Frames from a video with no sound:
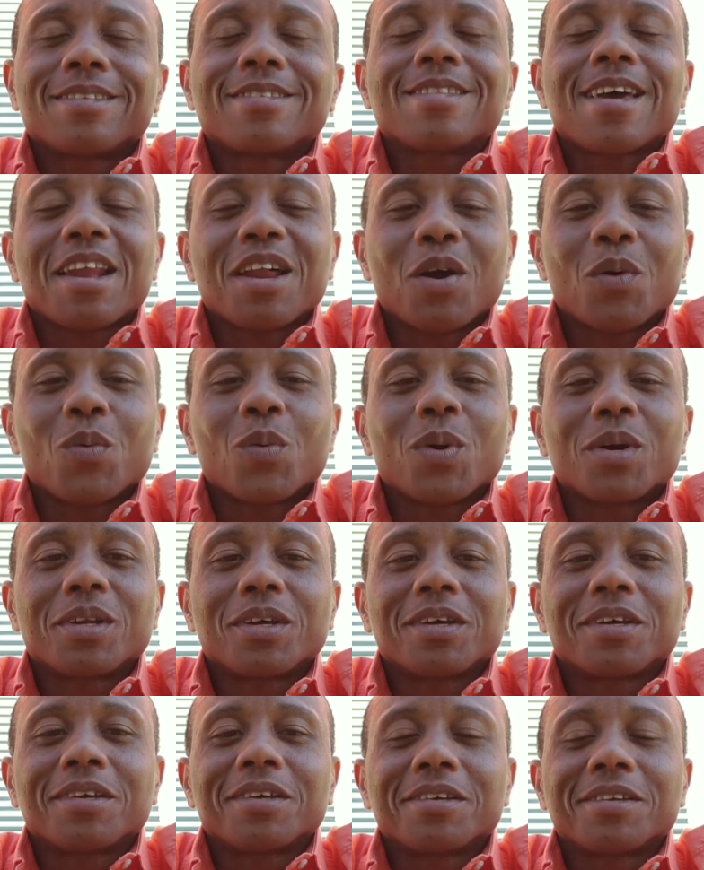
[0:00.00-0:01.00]
that I
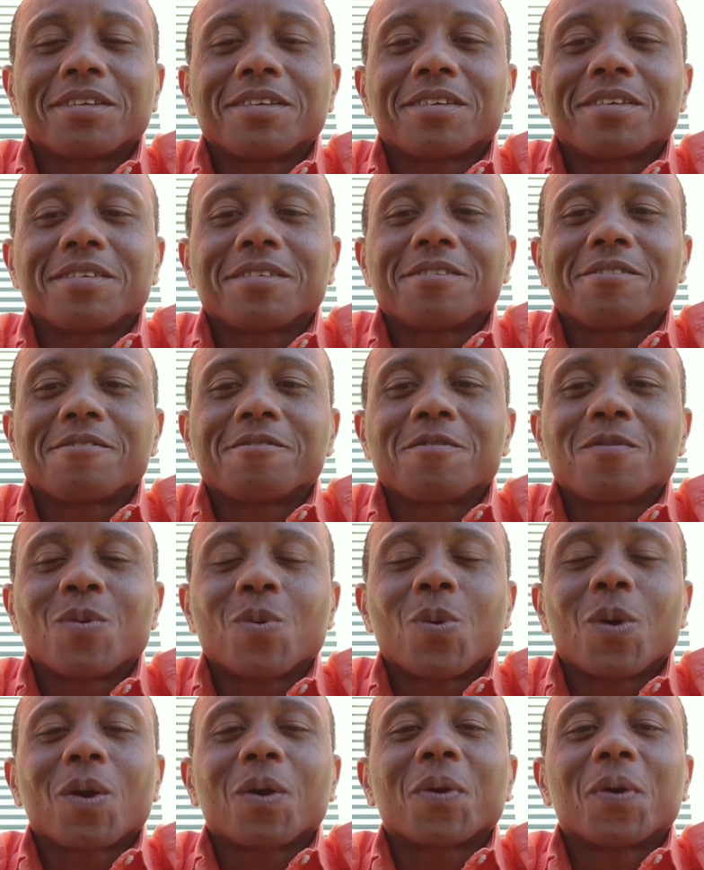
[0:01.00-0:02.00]
want to
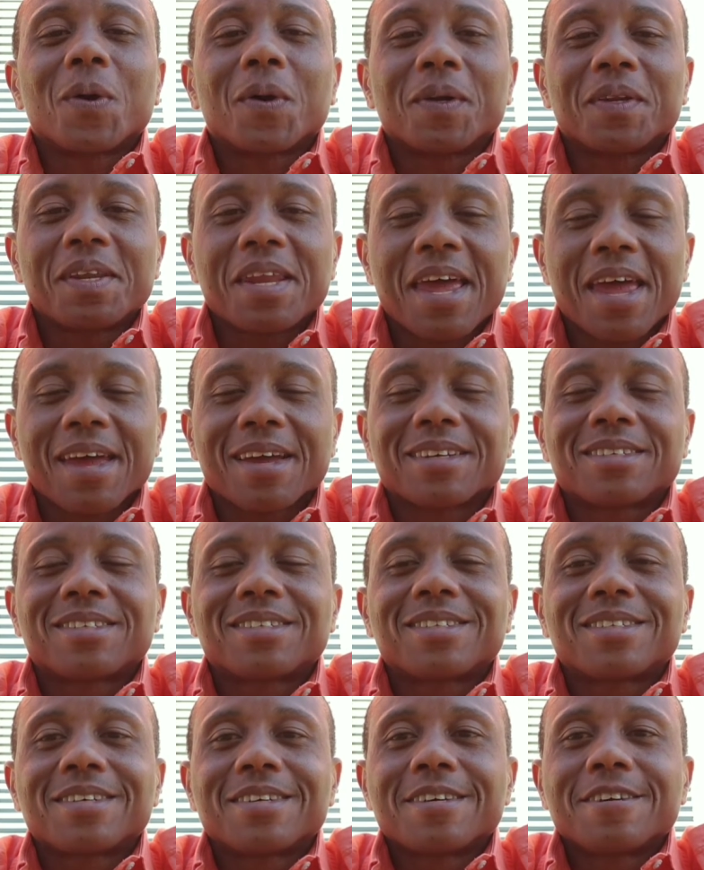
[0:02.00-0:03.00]
work on
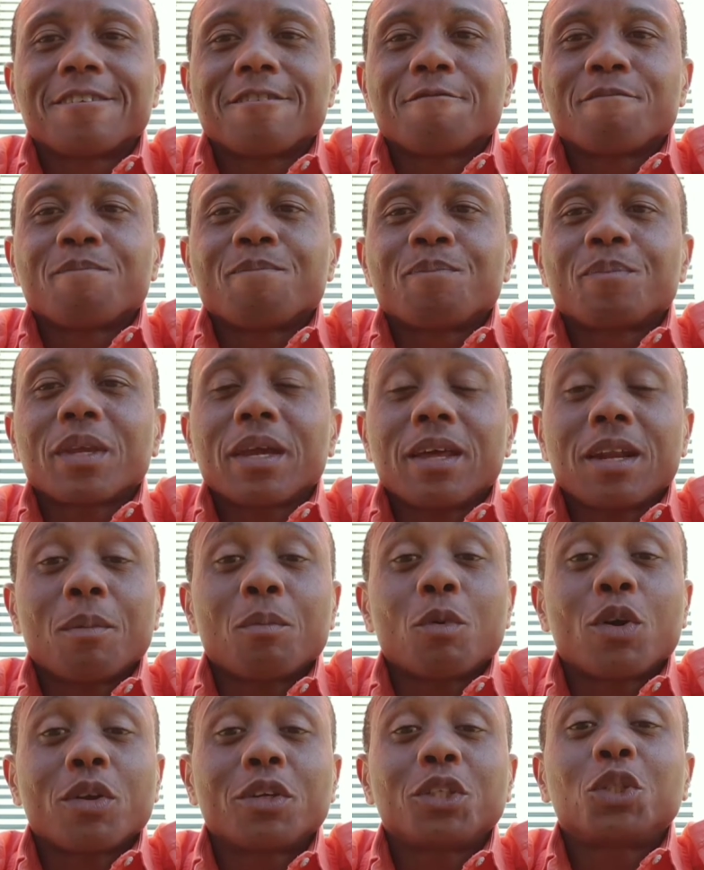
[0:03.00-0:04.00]
next,
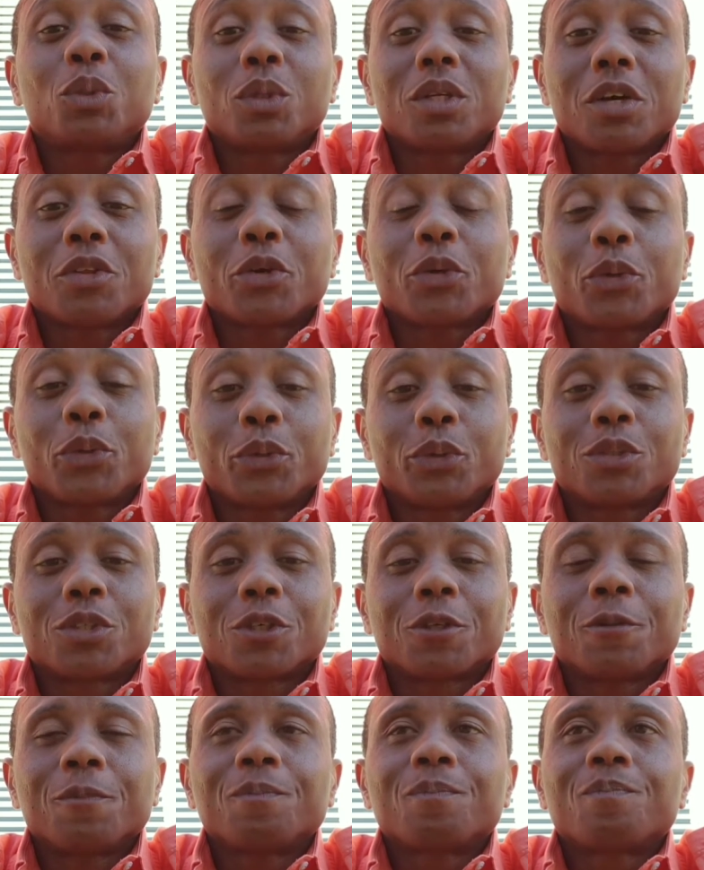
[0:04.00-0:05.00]
and I'm going to do another
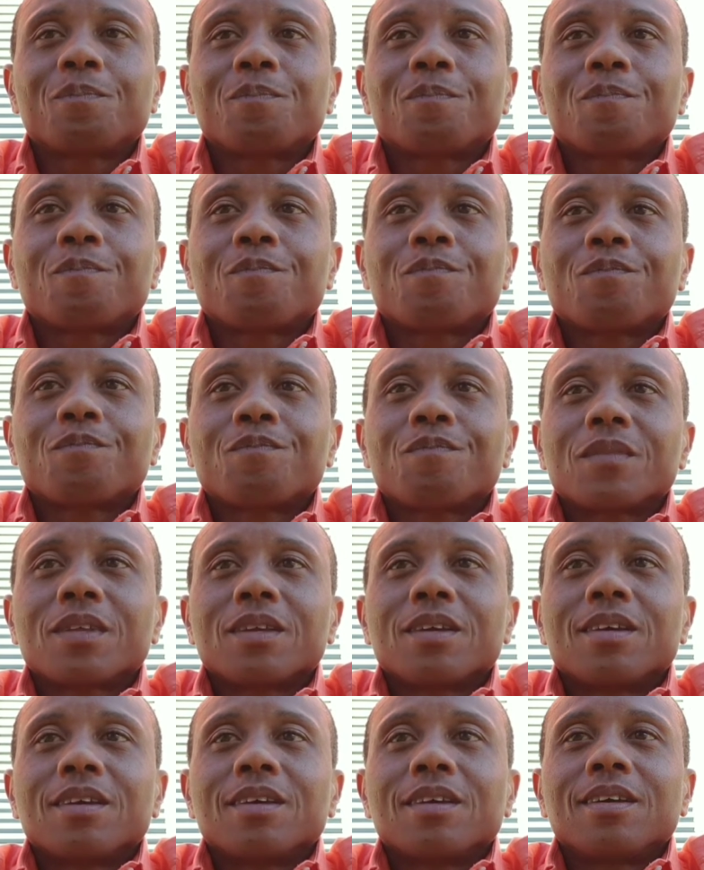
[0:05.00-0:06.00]
cruiser,
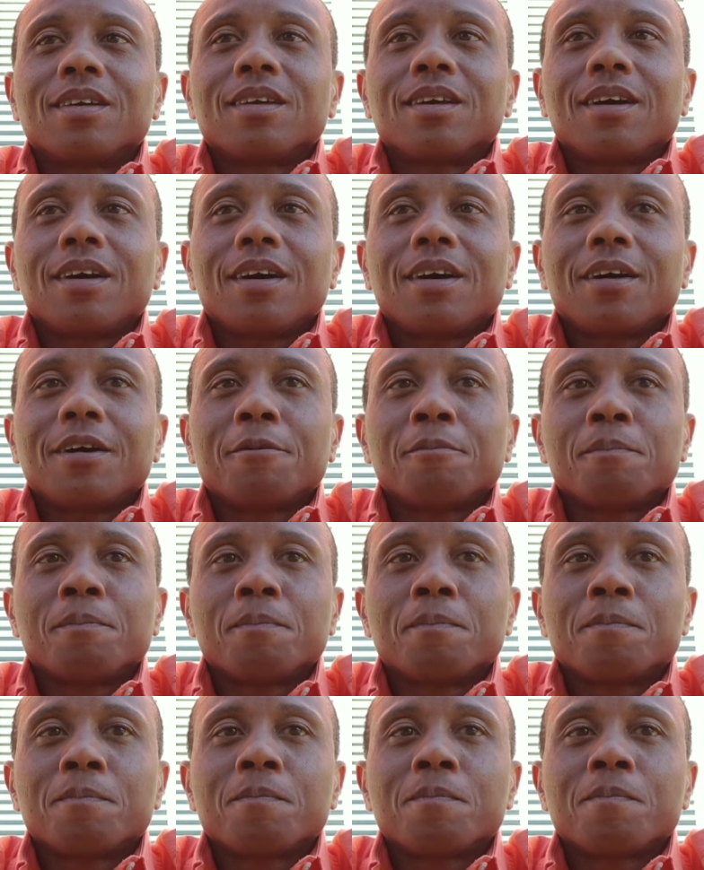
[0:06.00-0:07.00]

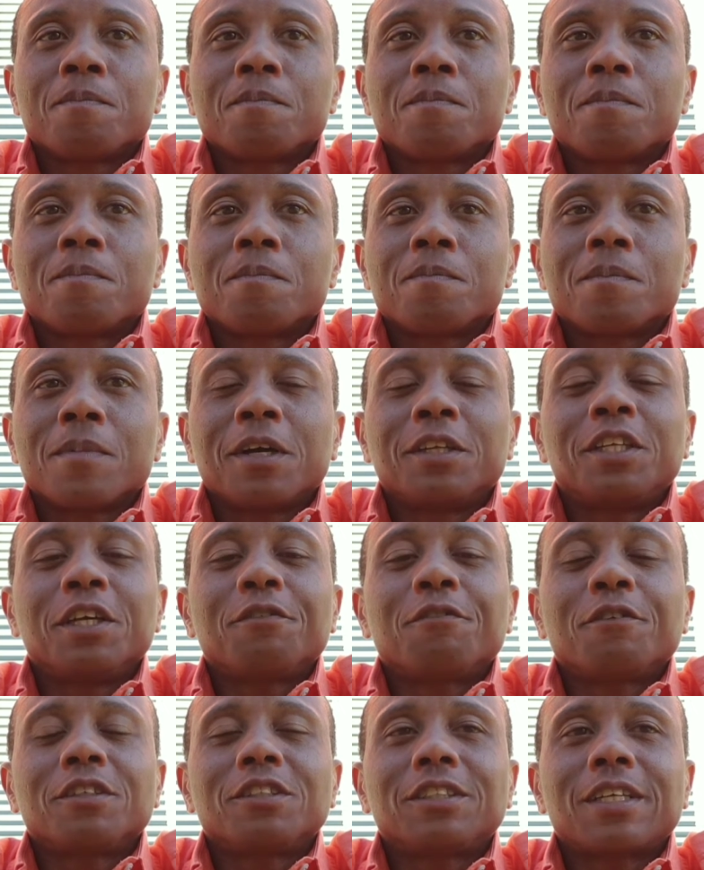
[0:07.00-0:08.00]
a
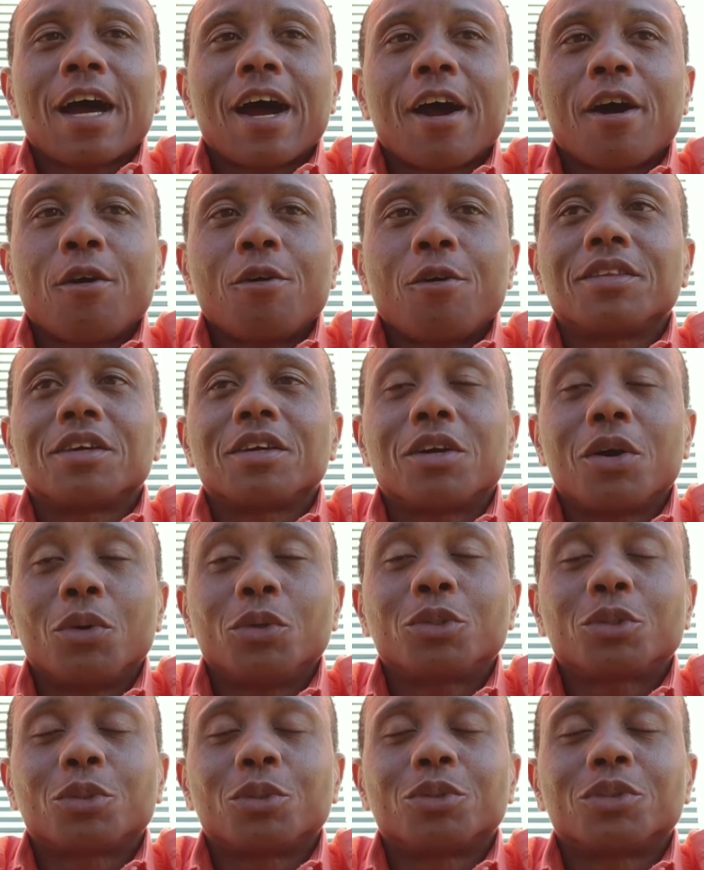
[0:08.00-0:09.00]
different style than
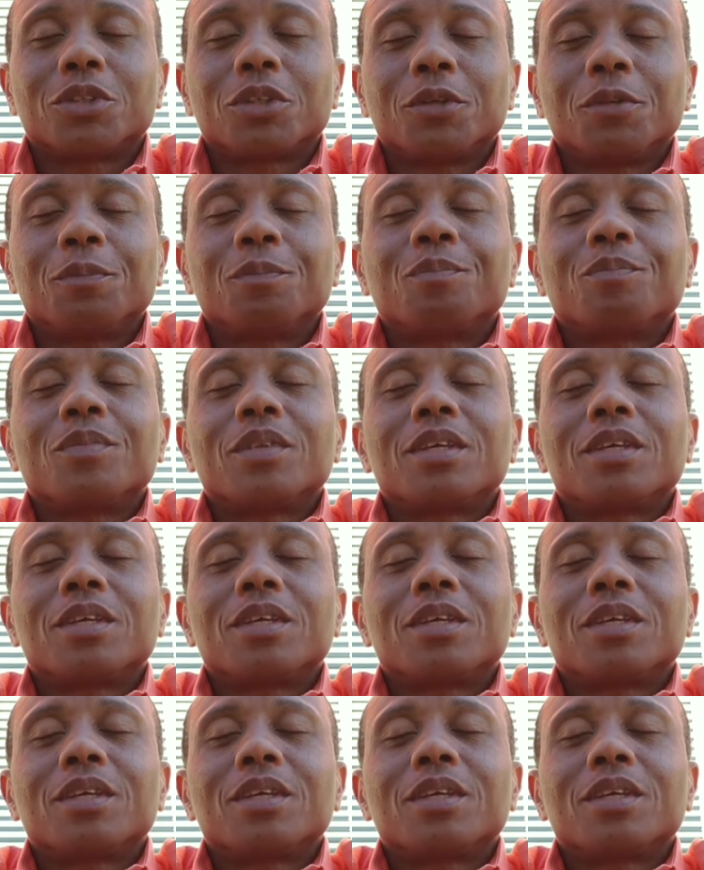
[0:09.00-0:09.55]
Ghost Cruiser,